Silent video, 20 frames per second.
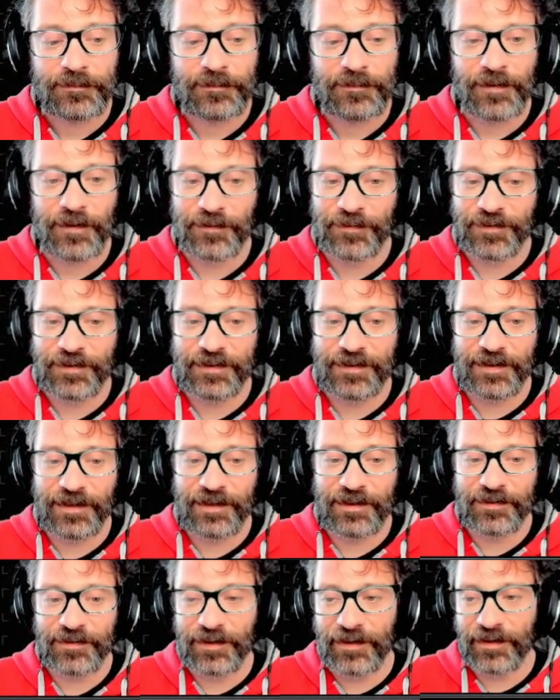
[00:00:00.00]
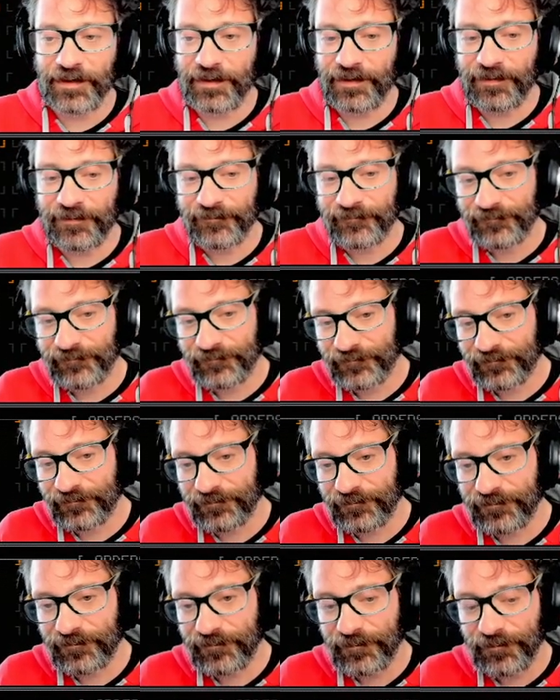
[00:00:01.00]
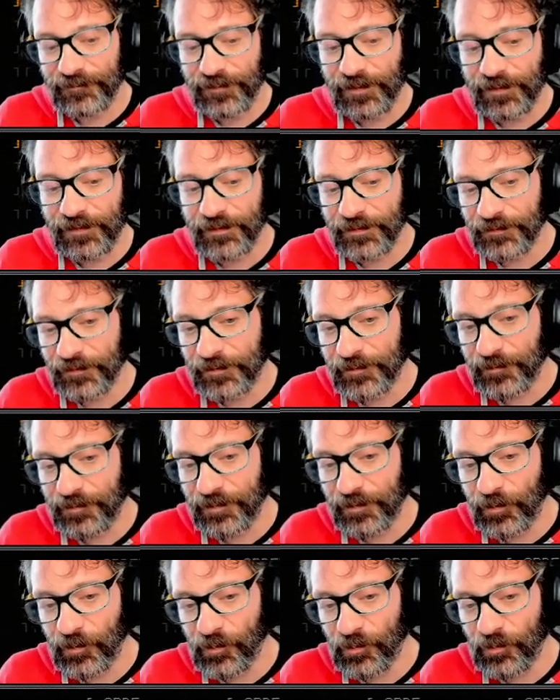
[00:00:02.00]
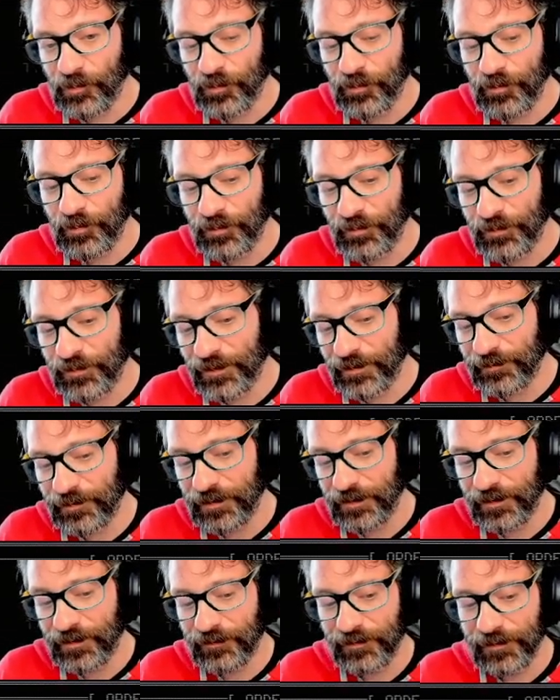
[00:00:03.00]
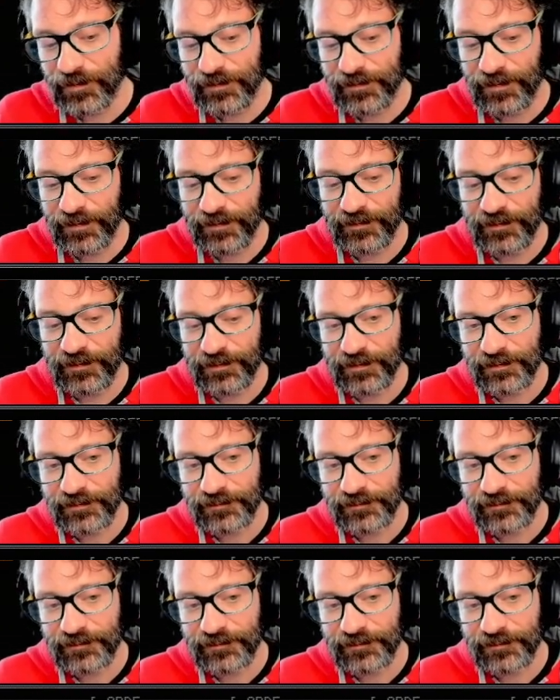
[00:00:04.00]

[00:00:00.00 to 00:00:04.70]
I think our fencer is oh, there we go, fantastic.